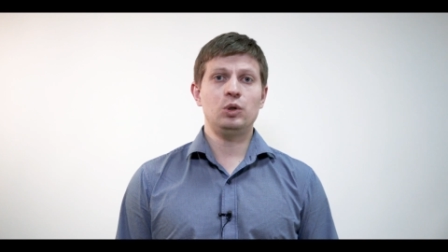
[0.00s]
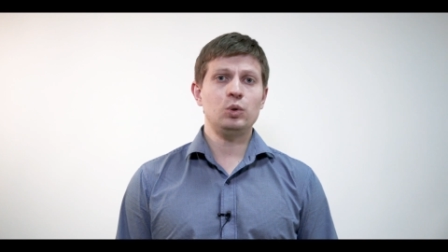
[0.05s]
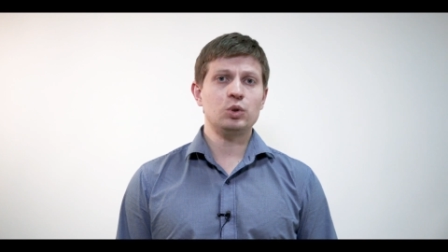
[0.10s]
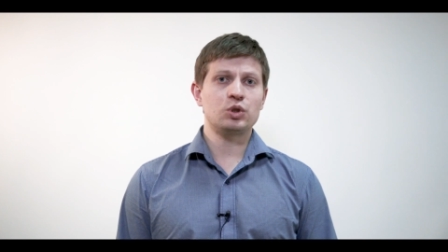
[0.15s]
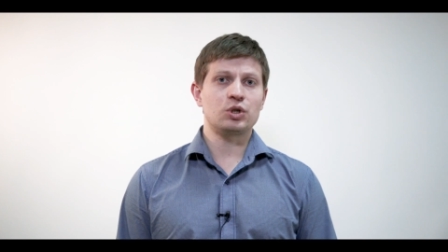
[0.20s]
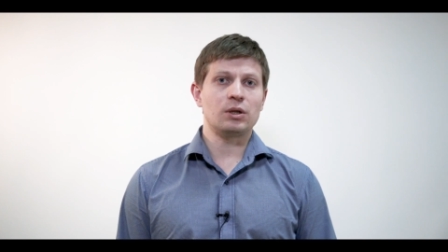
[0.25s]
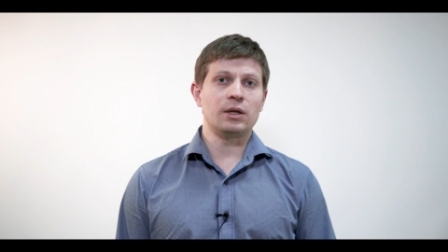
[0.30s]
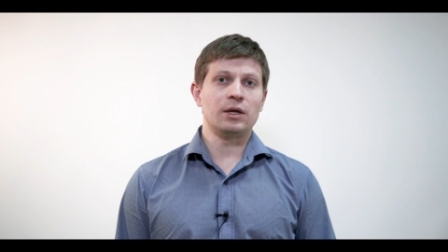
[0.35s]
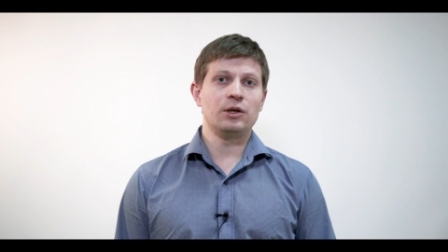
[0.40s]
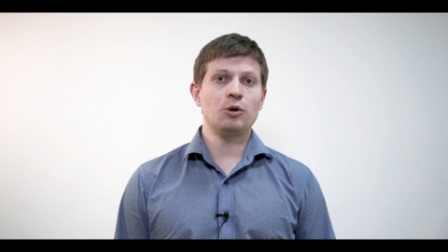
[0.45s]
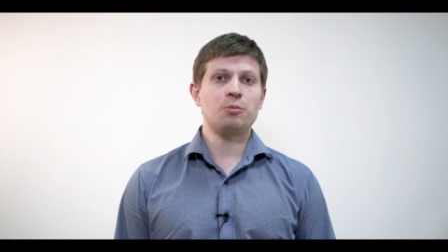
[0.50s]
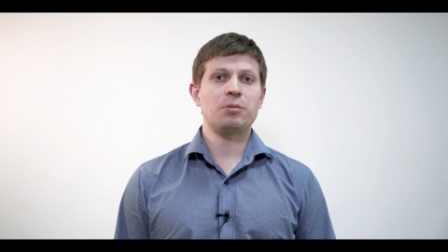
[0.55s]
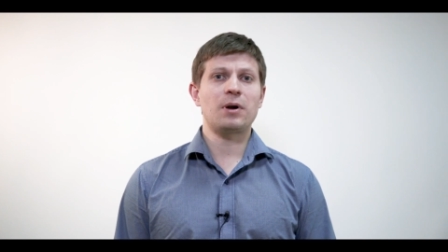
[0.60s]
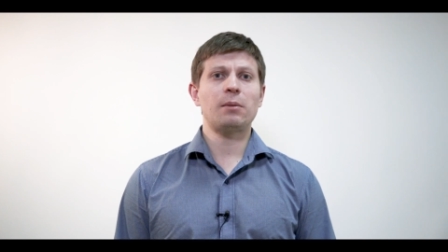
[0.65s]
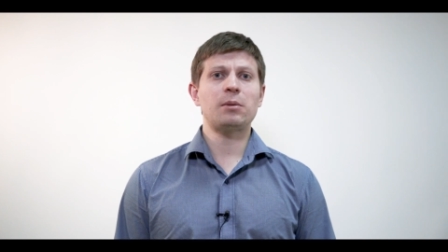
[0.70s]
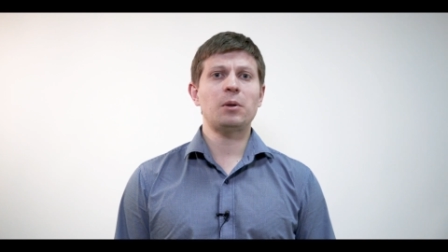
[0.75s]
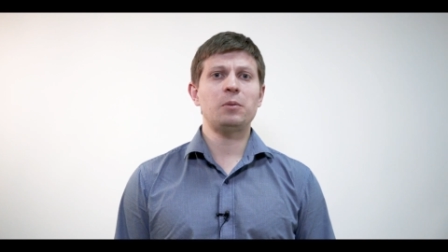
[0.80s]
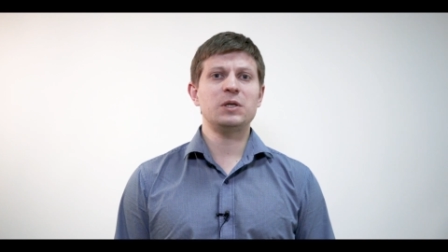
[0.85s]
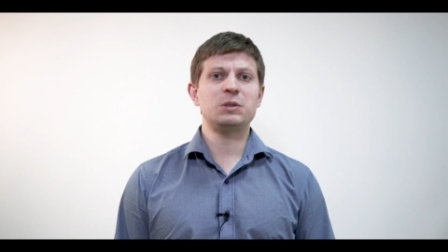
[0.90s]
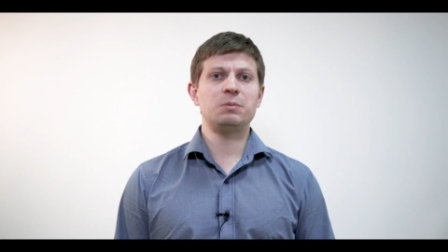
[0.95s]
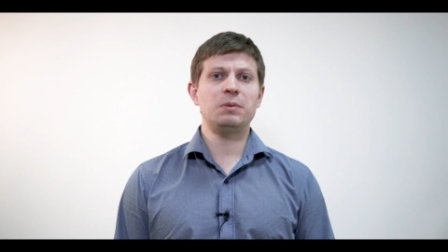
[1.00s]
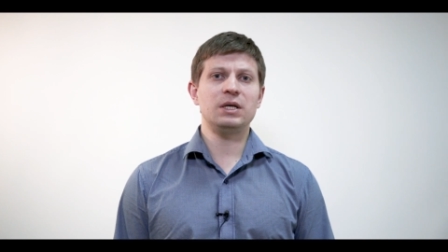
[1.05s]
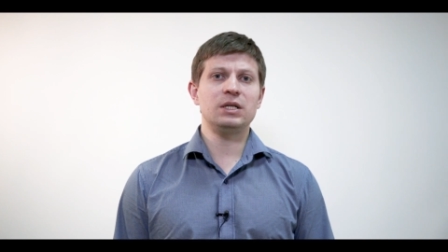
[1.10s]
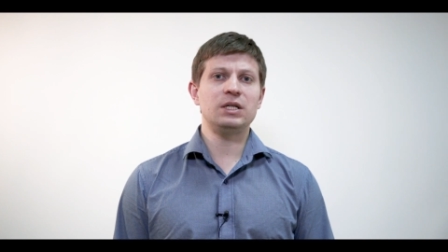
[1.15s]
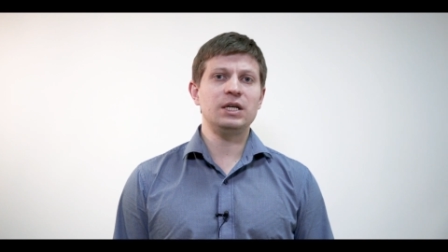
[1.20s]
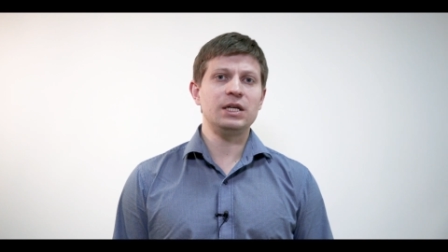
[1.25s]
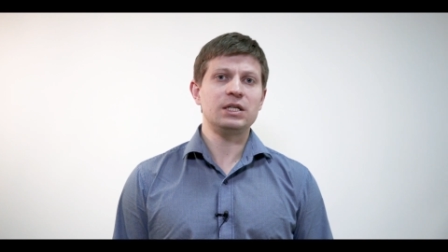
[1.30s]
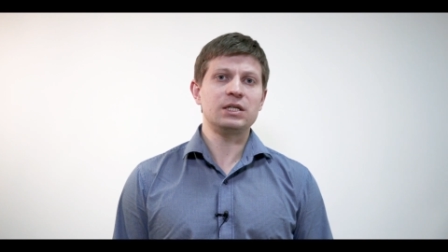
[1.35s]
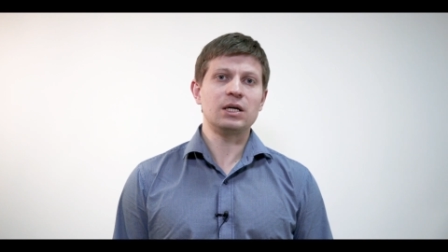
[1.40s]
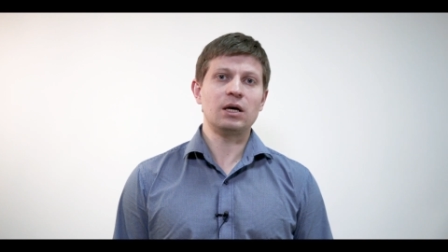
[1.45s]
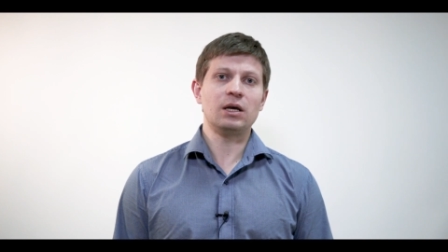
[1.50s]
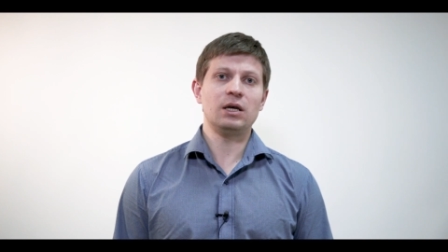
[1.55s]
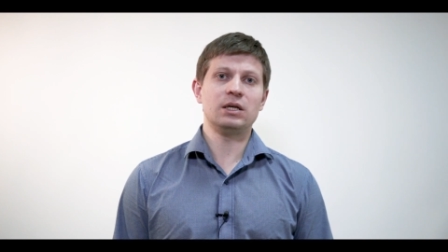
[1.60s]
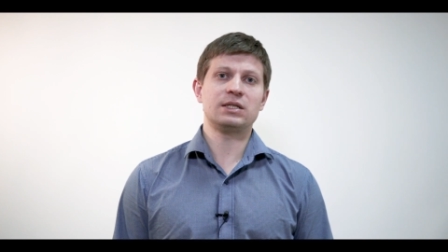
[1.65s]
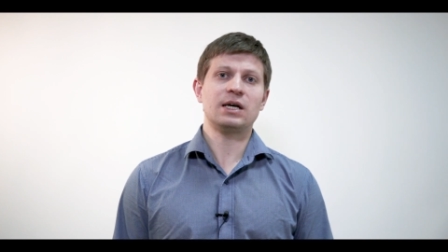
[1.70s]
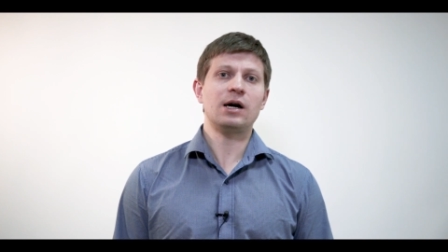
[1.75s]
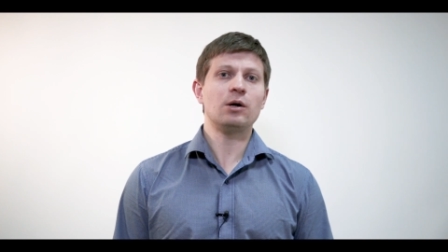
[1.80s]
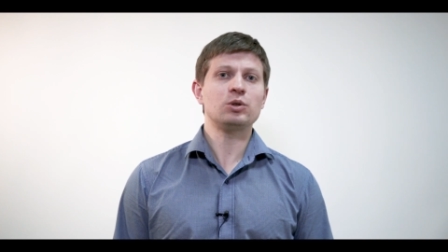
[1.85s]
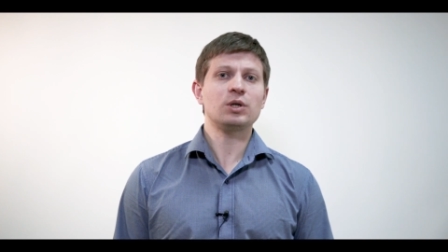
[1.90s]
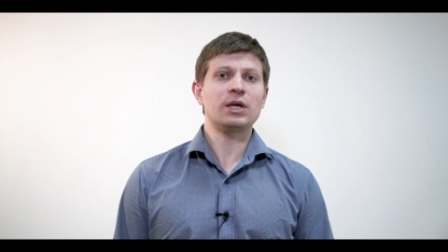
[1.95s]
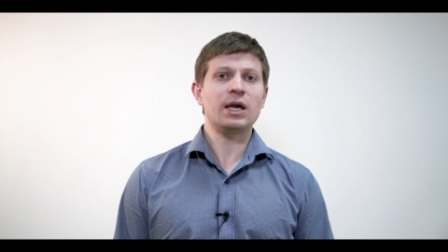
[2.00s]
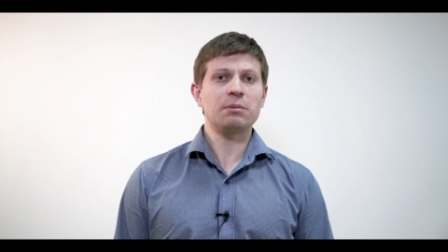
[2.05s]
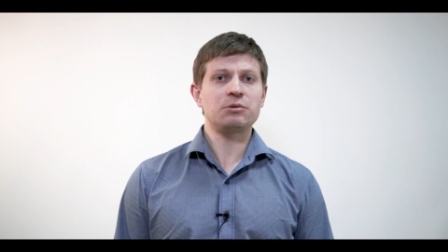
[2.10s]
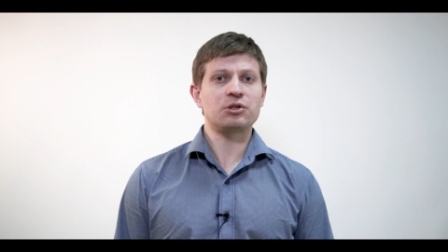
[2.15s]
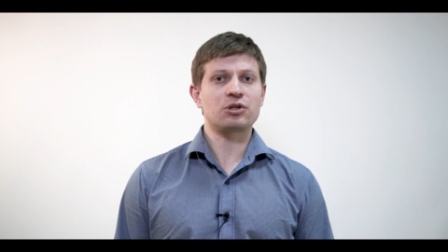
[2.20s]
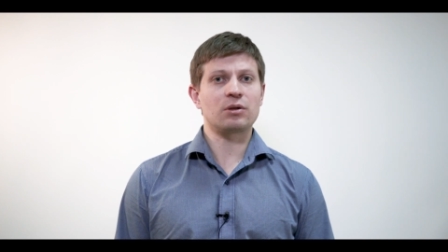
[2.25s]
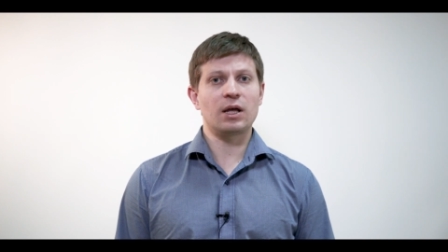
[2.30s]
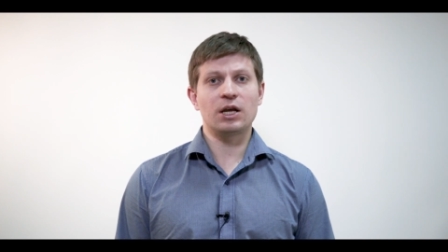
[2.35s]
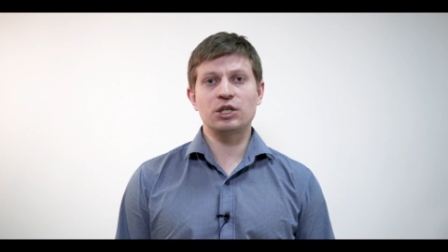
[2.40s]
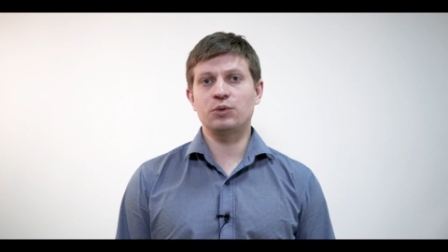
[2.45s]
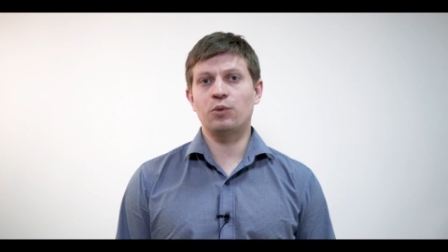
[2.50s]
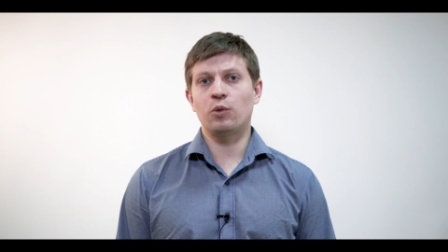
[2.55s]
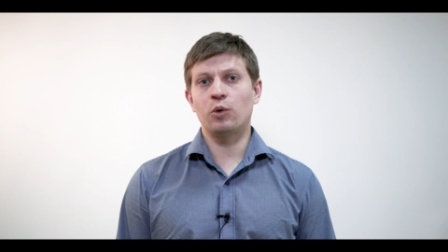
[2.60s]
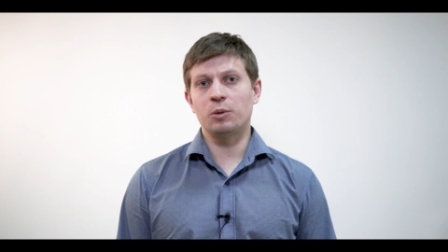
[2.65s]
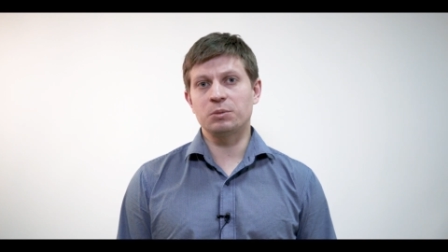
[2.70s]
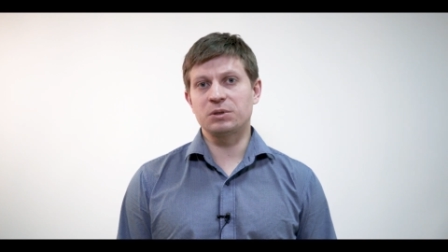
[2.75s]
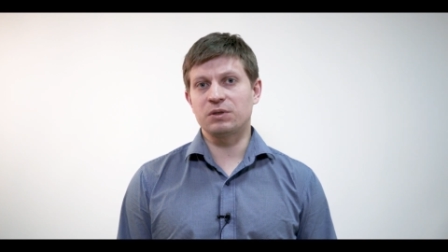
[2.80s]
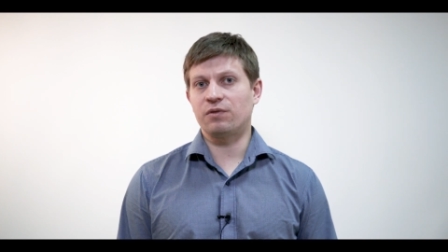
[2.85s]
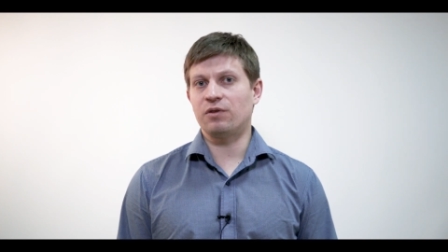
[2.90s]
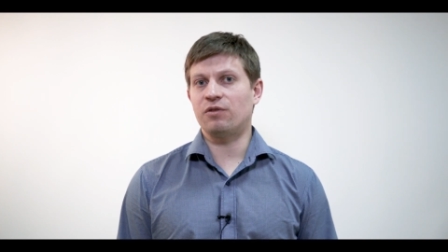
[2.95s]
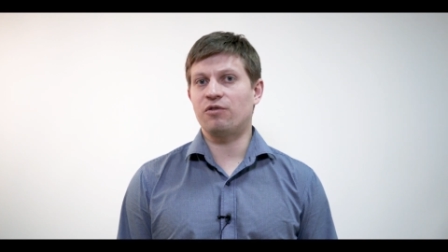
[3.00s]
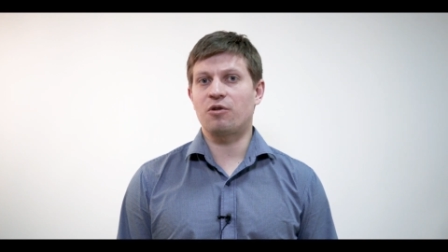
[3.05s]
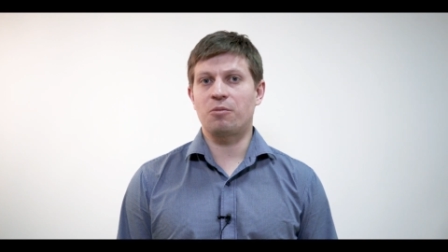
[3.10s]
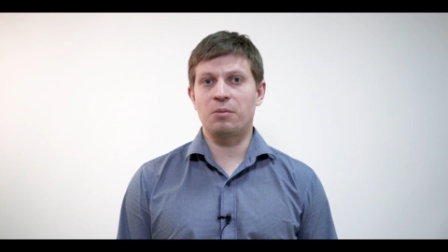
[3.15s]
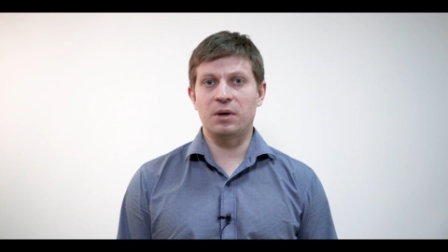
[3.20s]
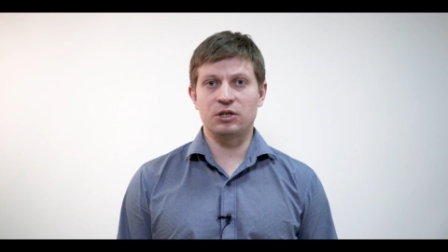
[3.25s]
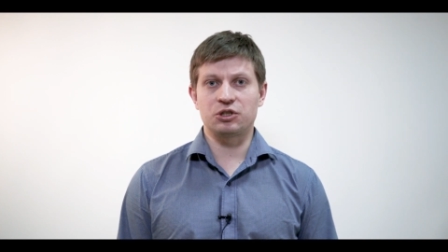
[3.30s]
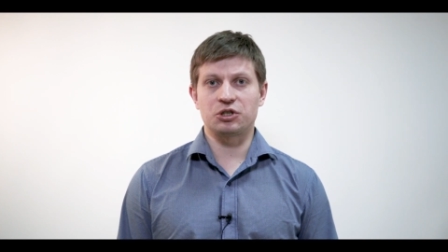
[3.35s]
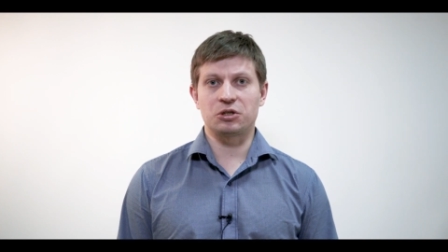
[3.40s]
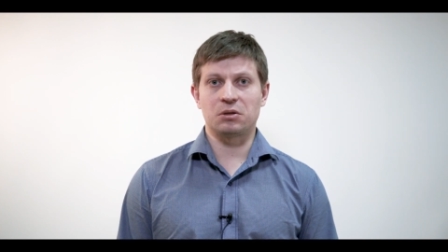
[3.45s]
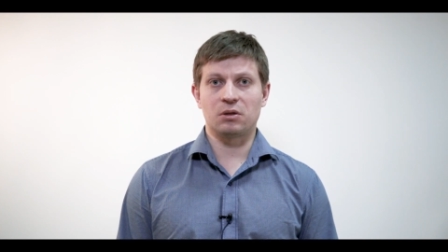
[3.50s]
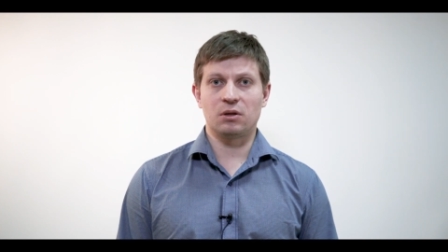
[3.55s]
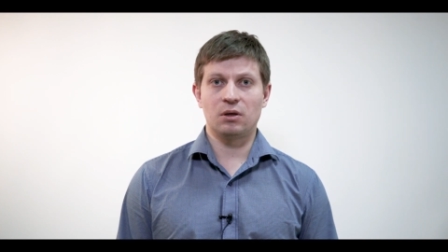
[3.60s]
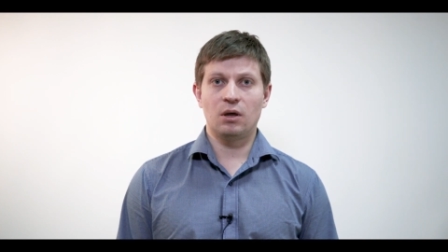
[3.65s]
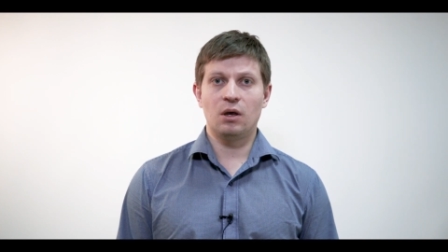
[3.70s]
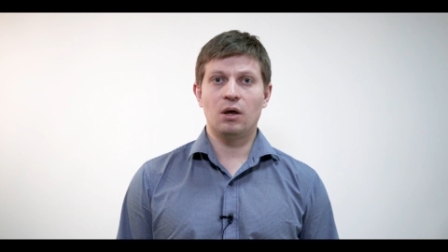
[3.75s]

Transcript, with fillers: Usually, your problem with big data is how to capture large volumes of information,